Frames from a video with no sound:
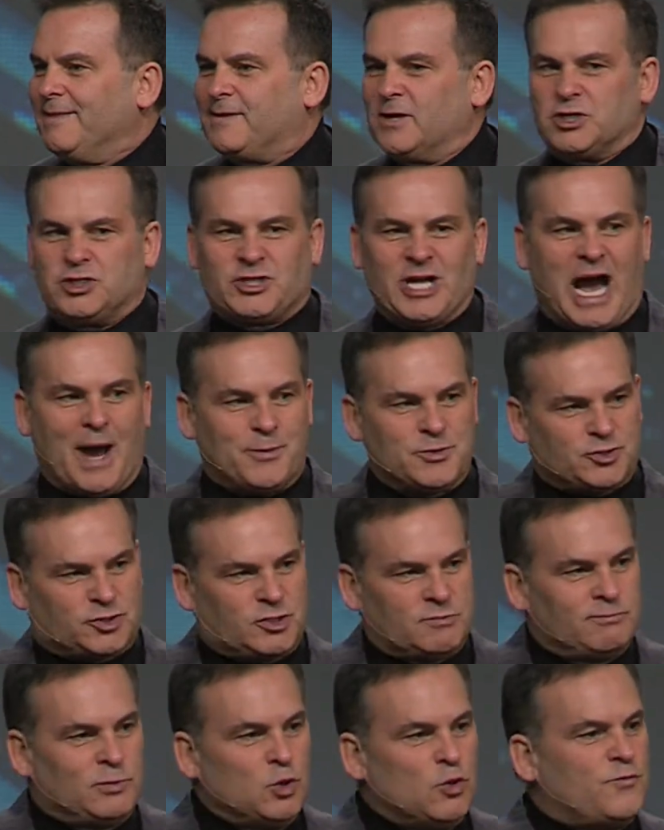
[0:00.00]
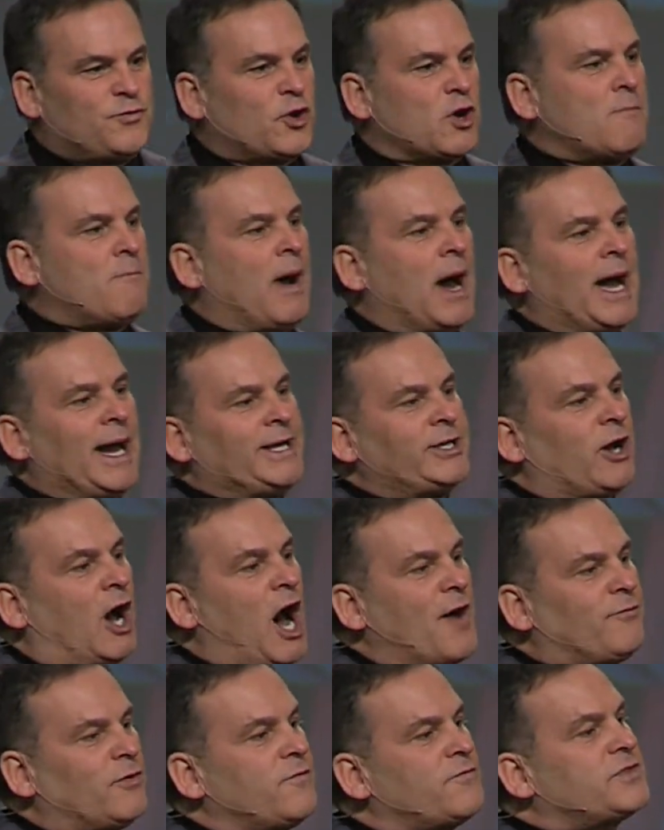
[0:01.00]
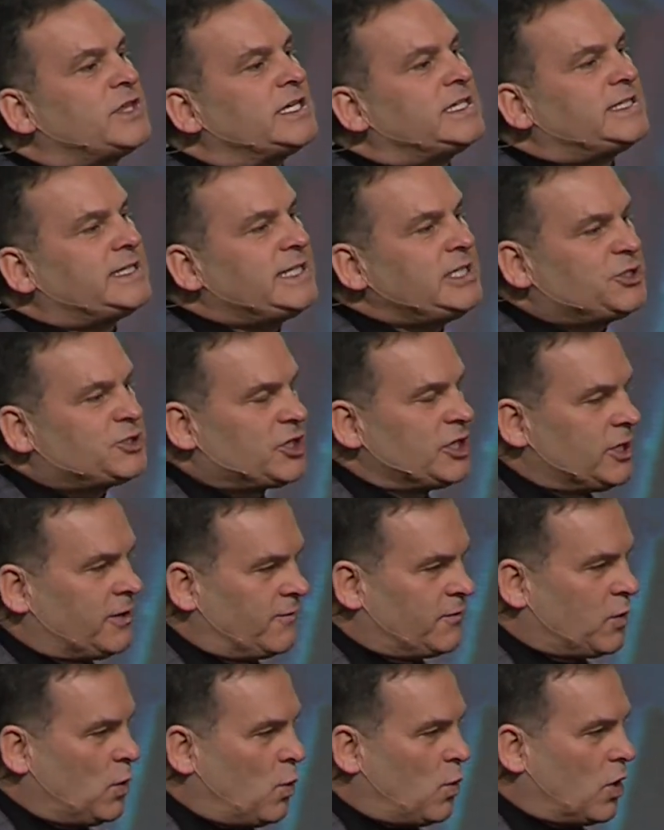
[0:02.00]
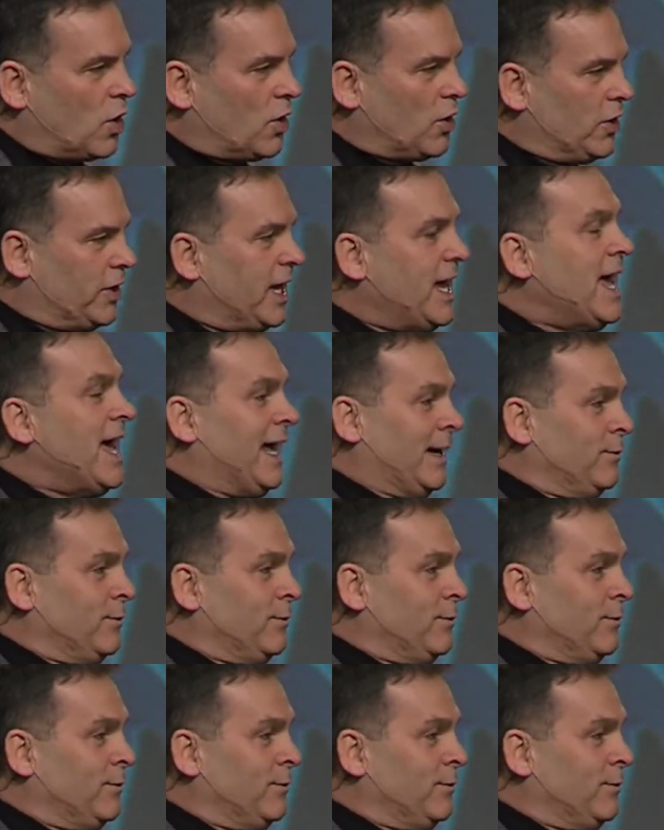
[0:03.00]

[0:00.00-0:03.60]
Their job is to move your mind off of the teaching of the word.